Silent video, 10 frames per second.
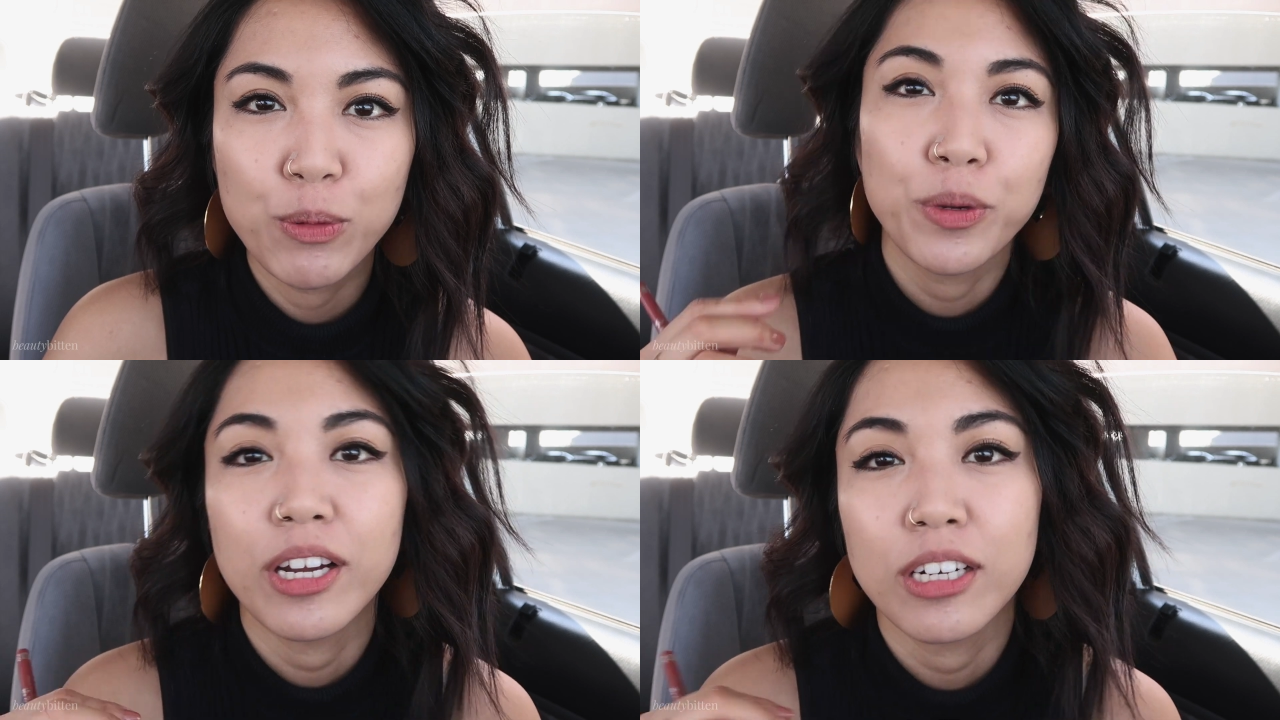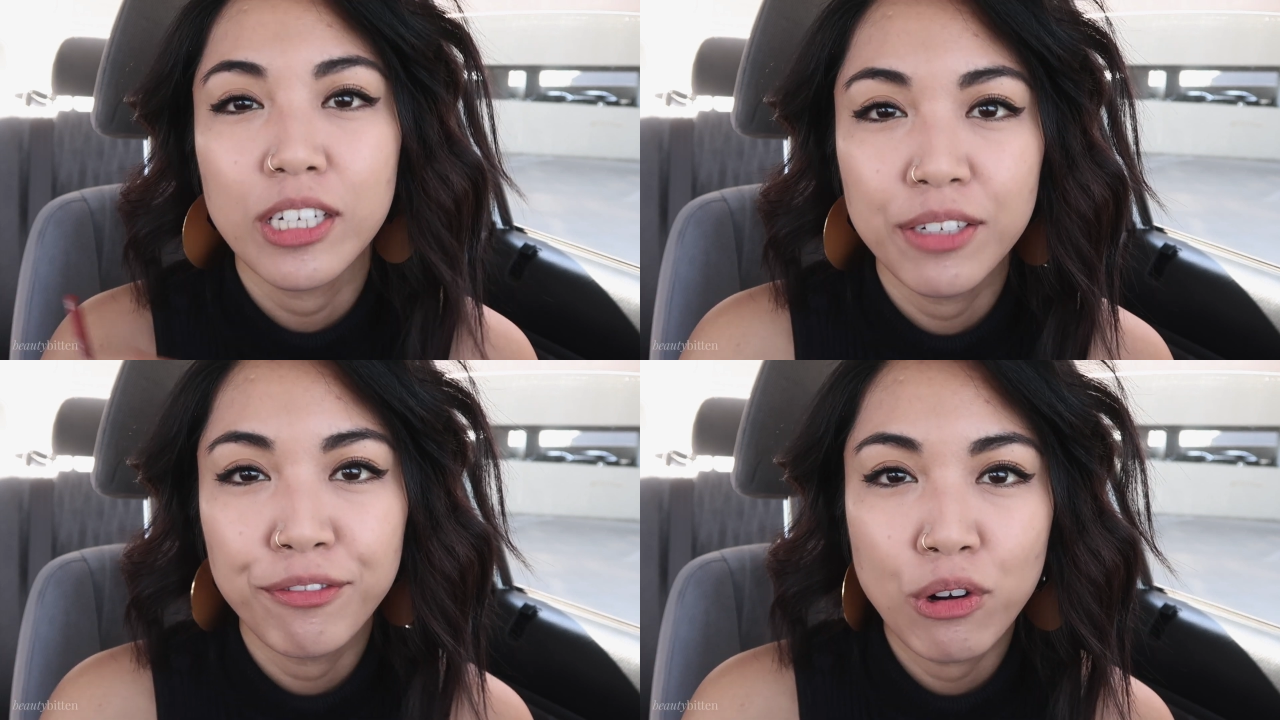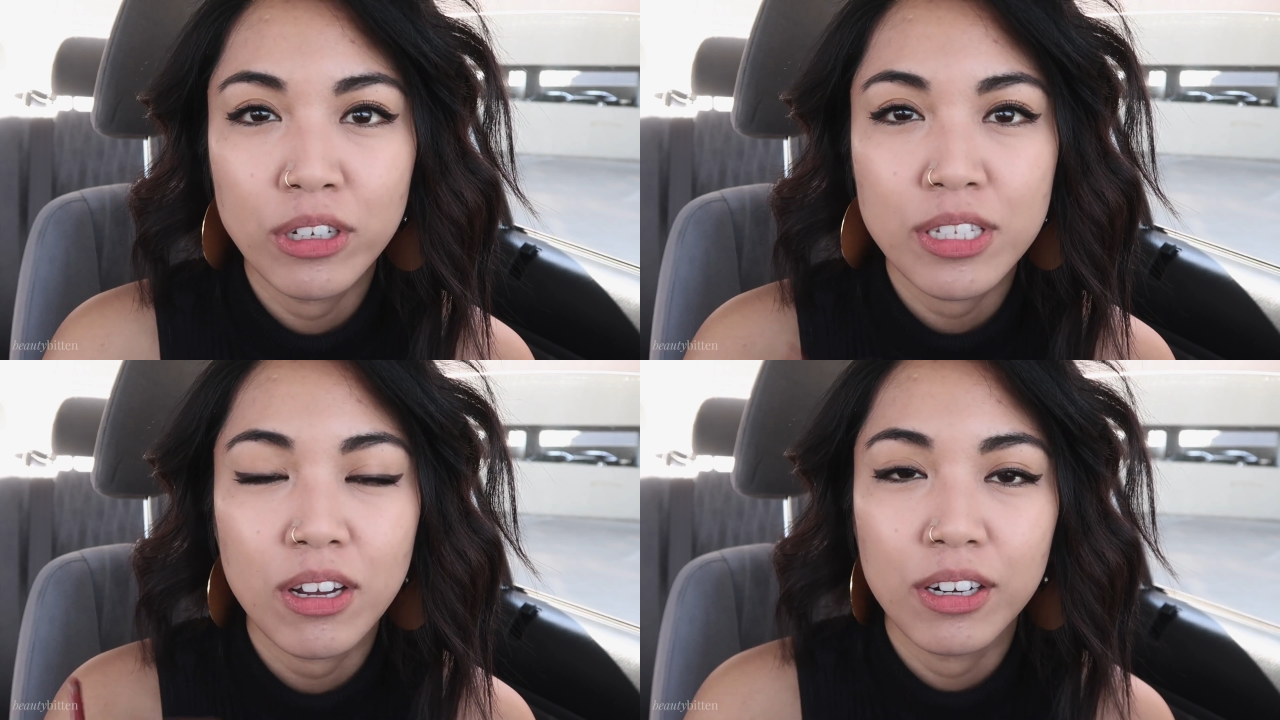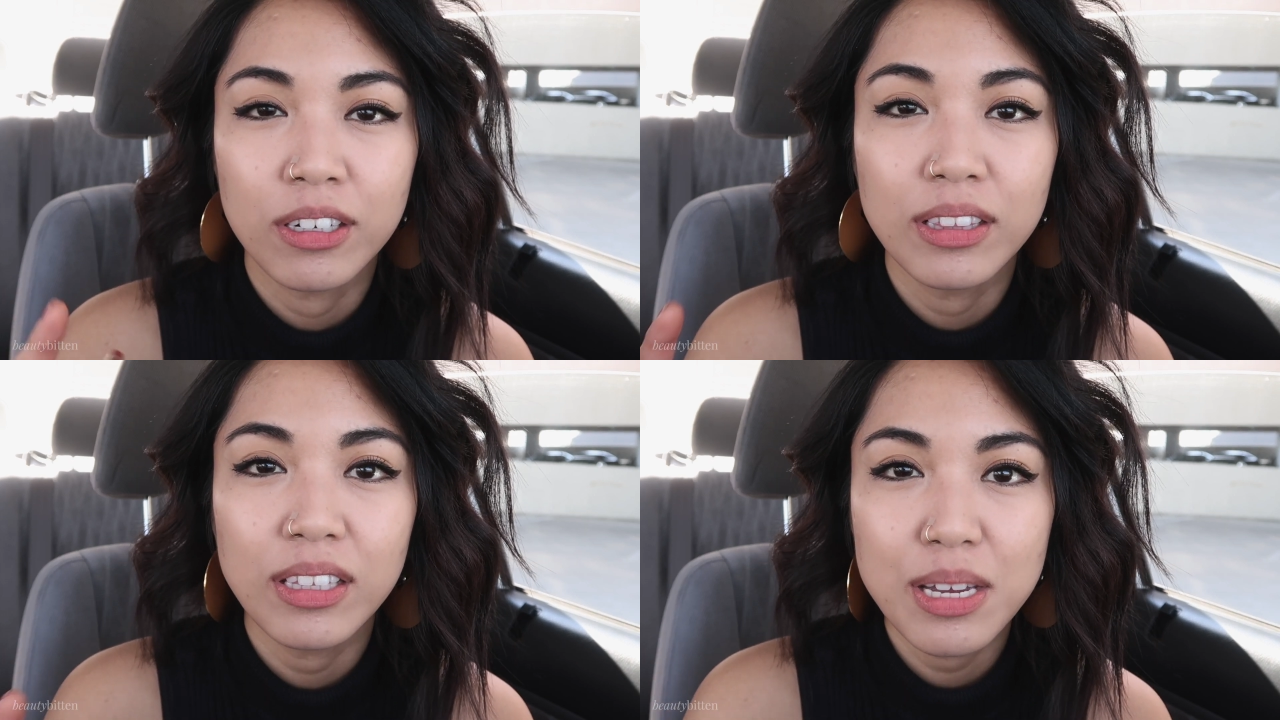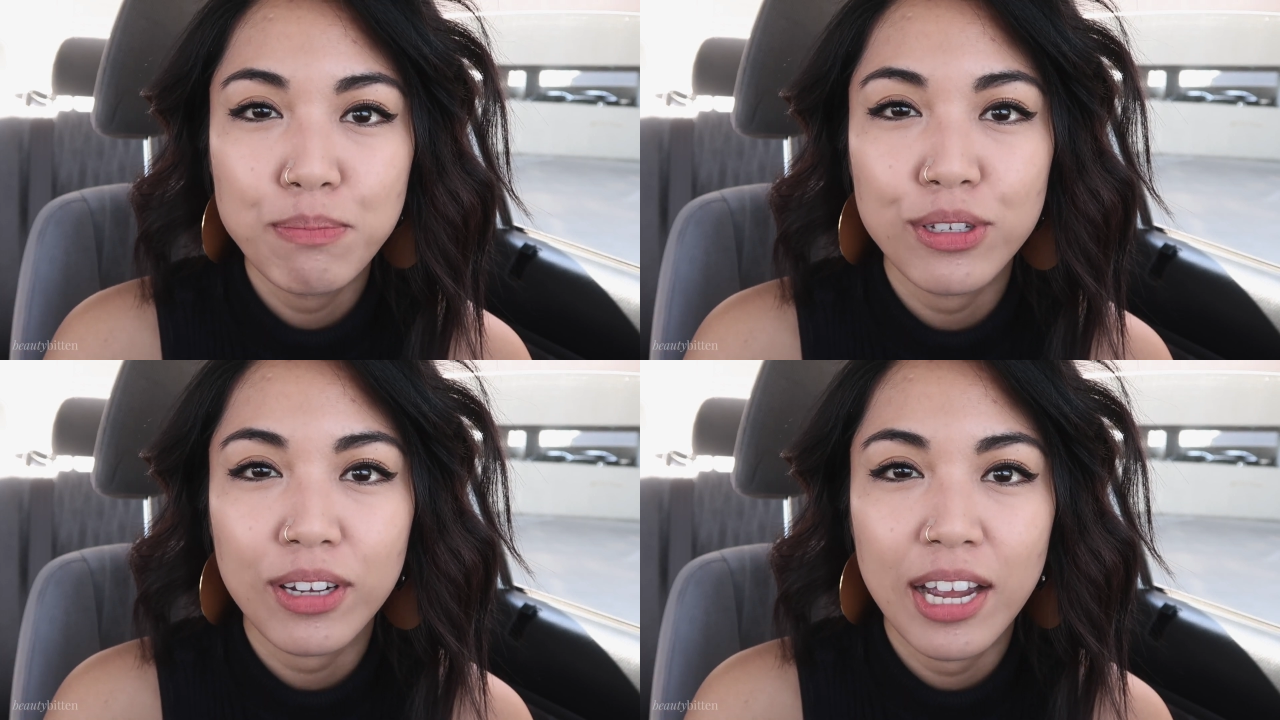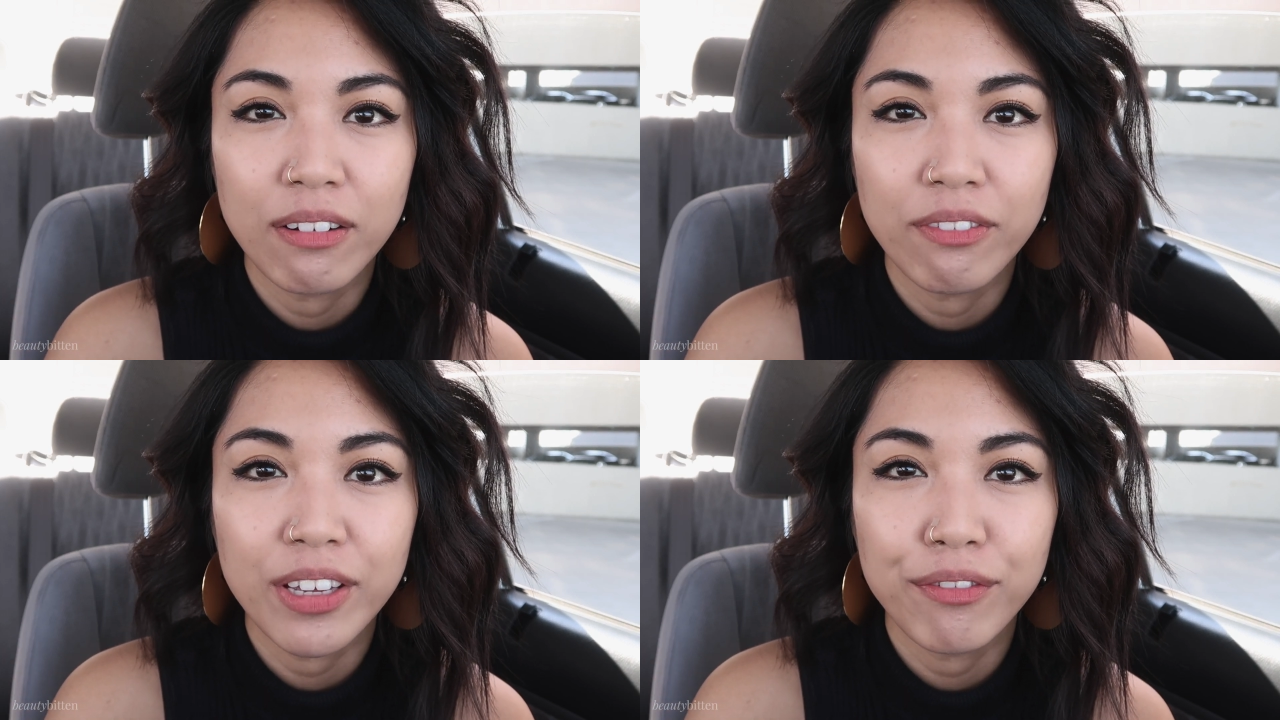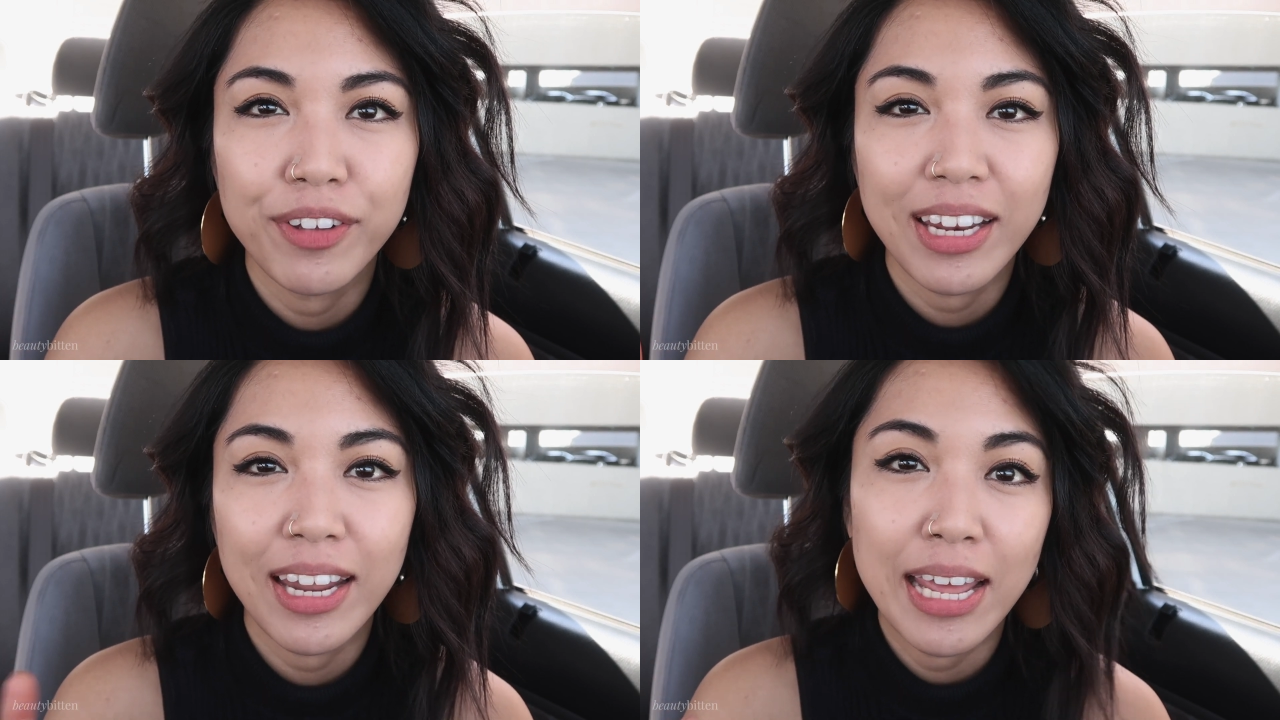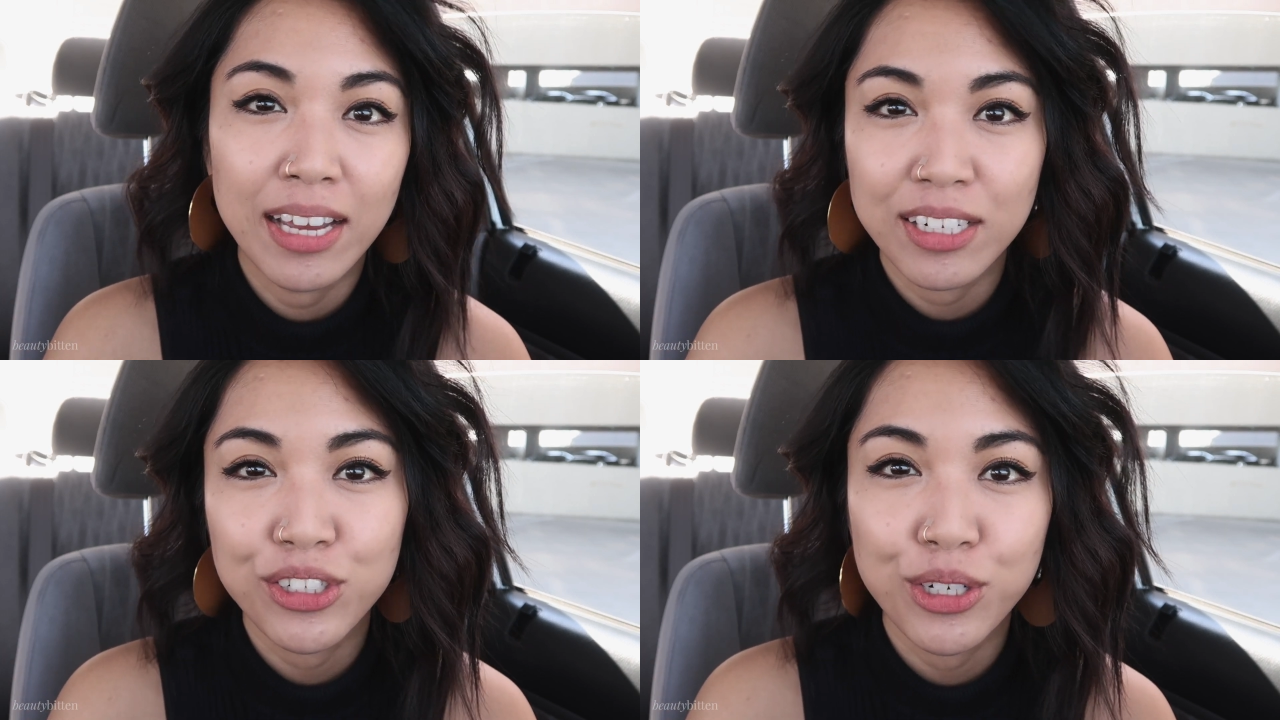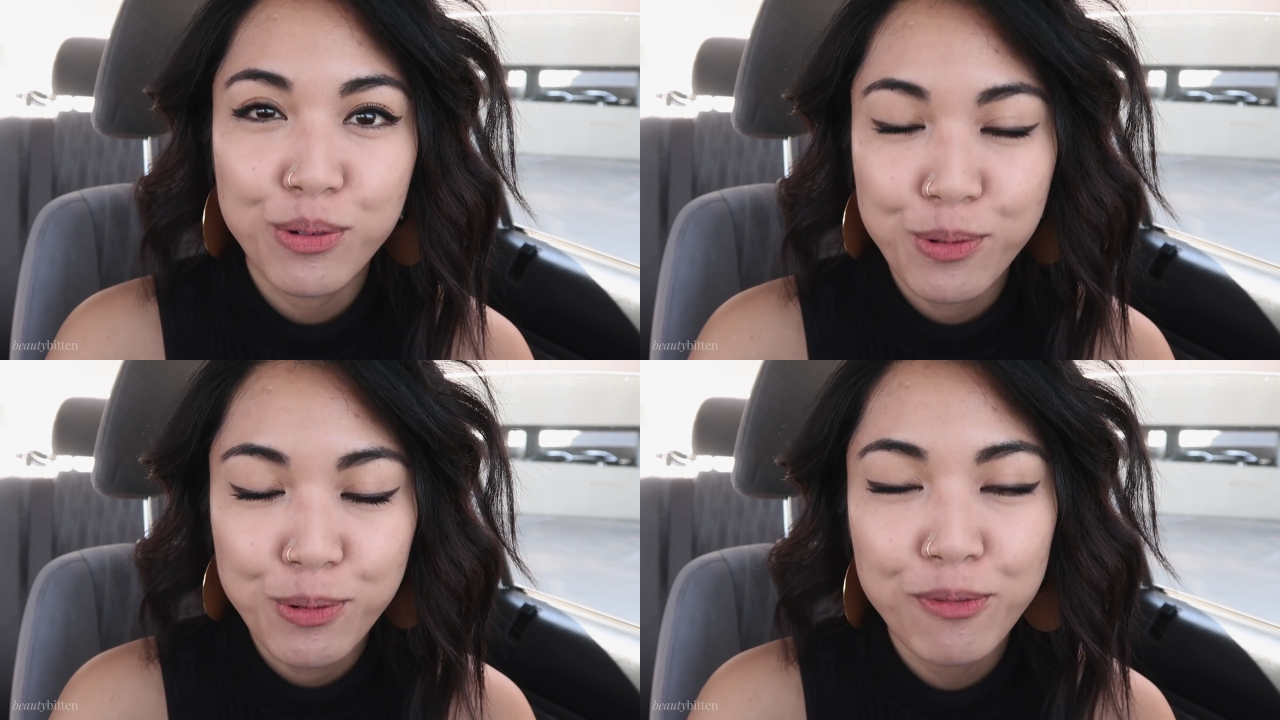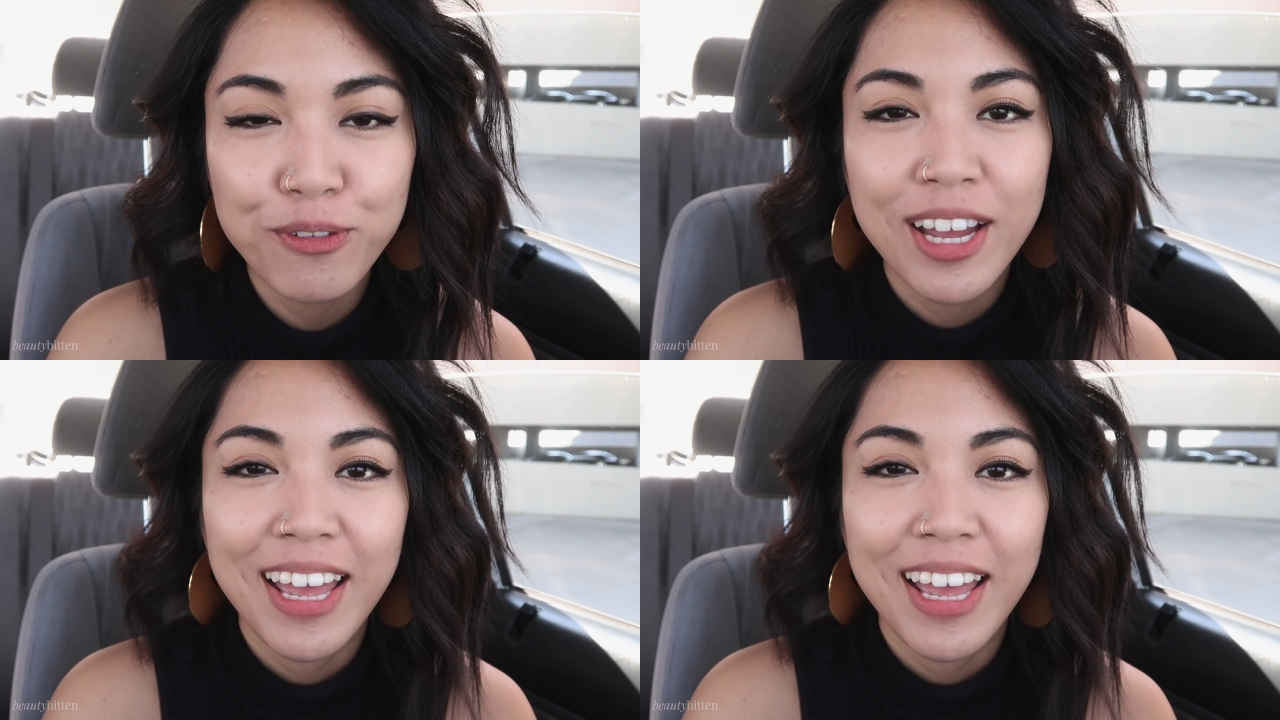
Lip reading: we are going to focus on our lips to kind of give it an extra oomph.